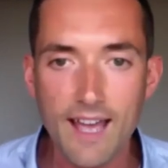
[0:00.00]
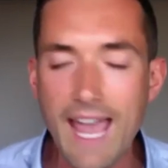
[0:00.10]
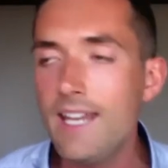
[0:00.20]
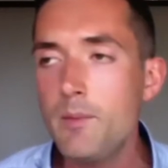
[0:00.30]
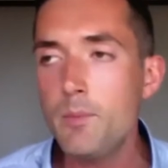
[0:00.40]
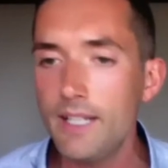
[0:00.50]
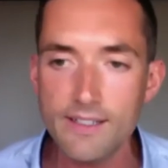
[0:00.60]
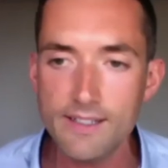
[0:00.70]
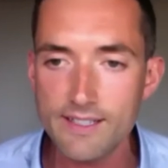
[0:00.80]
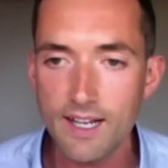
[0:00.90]
Anybody can
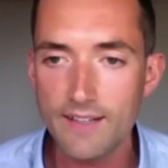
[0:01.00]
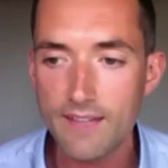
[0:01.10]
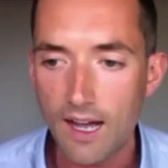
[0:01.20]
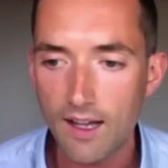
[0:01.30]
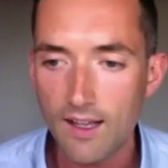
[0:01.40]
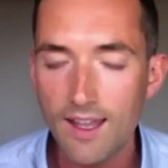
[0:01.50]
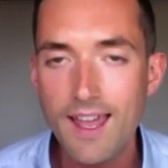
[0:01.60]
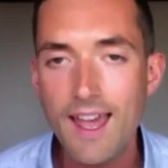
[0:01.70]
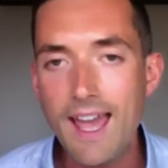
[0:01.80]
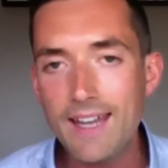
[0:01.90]
decide that.
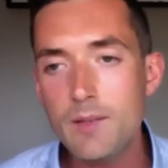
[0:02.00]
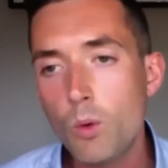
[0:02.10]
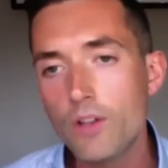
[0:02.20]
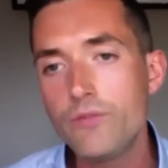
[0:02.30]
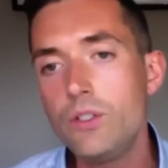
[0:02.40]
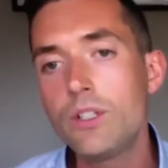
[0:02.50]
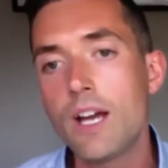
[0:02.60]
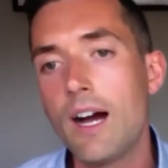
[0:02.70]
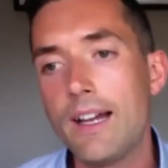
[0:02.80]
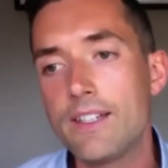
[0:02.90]
Any one of you
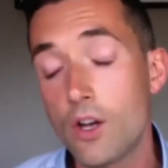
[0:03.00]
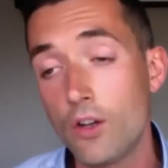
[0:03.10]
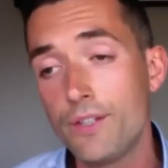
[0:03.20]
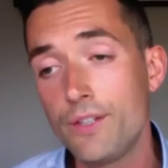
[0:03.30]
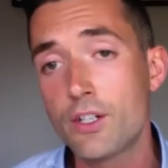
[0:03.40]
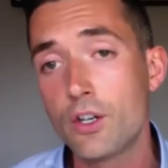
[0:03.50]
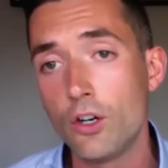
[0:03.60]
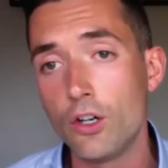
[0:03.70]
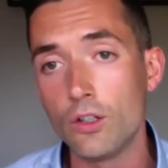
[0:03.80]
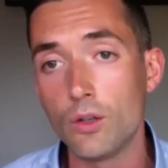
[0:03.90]
guys on this
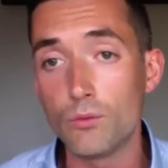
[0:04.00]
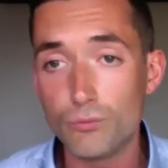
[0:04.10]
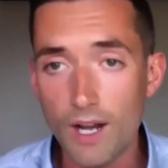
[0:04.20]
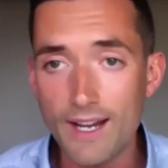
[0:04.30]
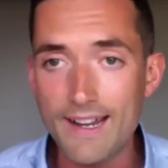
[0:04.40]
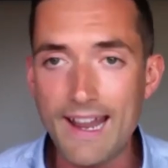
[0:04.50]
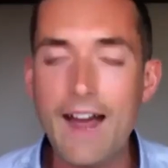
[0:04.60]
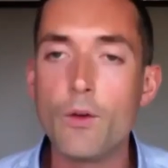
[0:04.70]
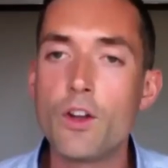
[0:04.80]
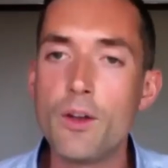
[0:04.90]
call right
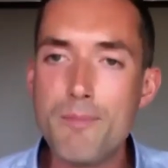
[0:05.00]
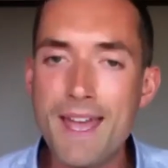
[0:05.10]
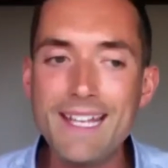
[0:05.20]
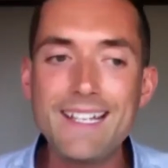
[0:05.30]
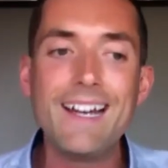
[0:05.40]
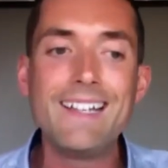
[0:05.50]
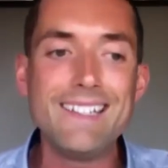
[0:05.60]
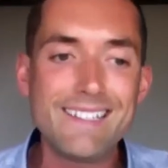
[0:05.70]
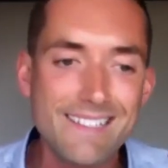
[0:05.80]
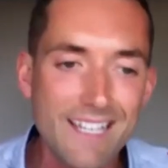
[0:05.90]
now can make a
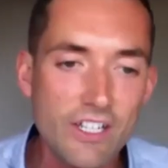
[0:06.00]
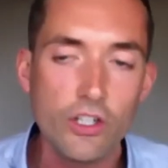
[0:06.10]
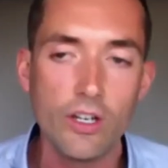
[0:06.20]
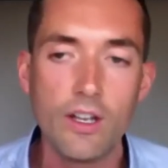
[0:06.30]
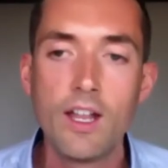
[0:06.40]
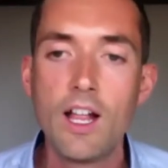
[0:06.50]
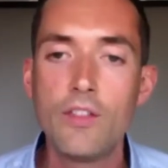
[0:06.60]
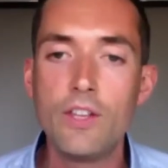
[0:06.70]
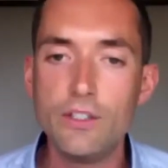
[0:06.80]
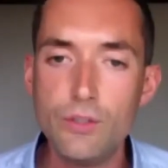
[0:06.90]
decision
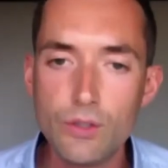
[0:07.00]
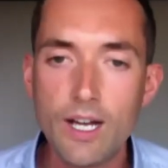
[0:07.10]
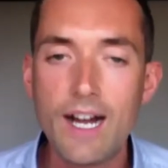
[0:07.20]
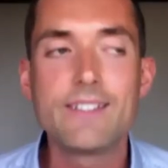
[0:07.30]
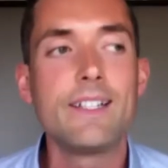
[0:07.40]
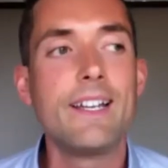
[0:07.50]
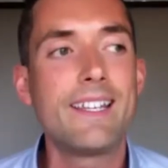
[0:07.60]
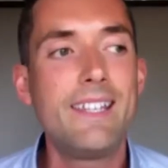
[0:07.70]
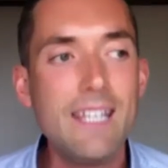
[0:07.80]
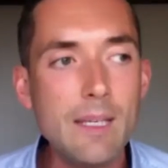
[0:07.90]
that you guys are going to
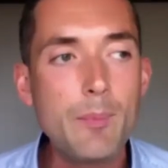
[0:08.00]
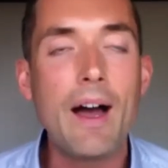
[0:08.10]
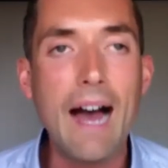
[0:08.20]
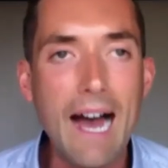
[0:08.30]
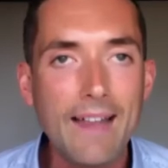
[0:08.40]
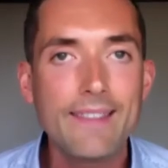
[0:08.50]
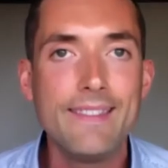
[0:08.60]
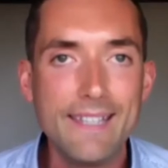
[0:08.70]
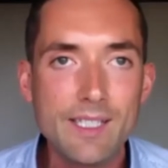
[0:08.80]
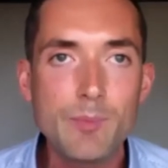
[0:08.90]
keep at
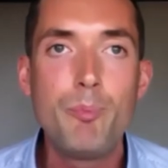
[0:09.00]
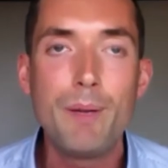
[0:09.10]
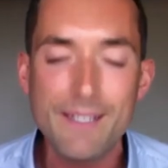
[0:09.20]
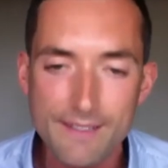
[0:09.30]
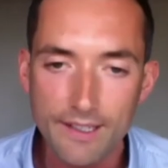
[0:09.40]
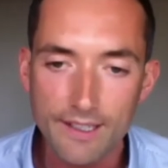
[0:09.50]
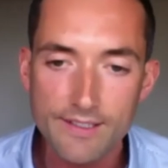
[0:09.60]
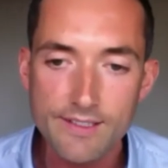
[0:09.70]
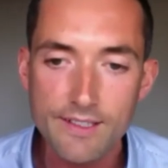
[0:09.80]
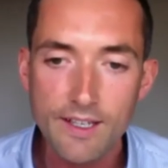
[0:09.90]
this
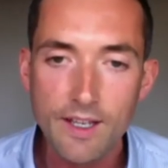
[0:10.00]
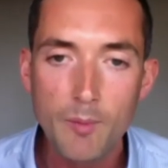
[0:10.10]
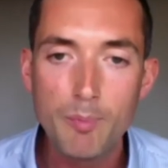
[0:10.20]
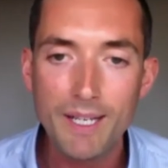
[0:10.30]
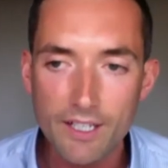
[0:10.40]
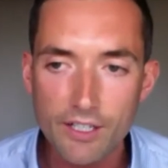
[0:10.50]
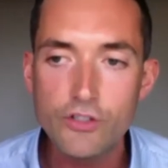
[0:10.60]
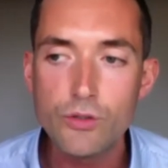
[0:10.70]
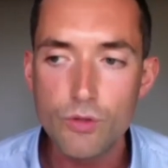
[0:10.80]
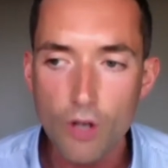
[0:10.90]
business because
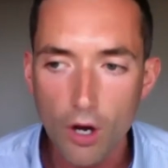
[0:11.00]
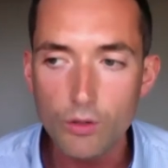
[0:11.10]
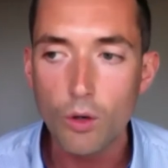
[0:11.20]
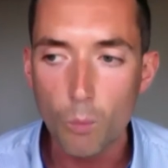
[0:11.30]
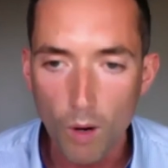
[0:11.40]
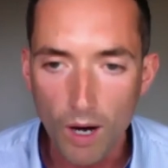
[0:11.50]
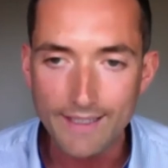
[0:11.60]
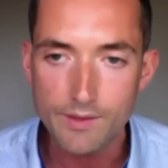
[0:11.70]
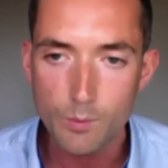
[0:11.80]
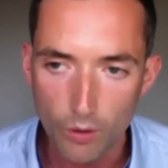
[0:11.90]
you know your why
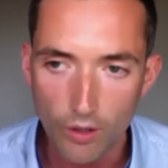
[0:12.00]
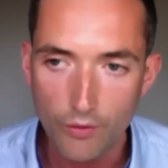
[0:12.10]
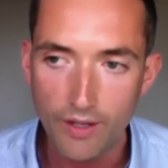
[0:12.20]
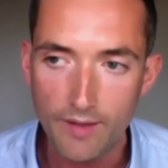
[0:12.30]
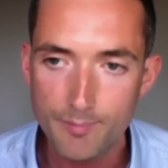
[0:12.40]
is worth it.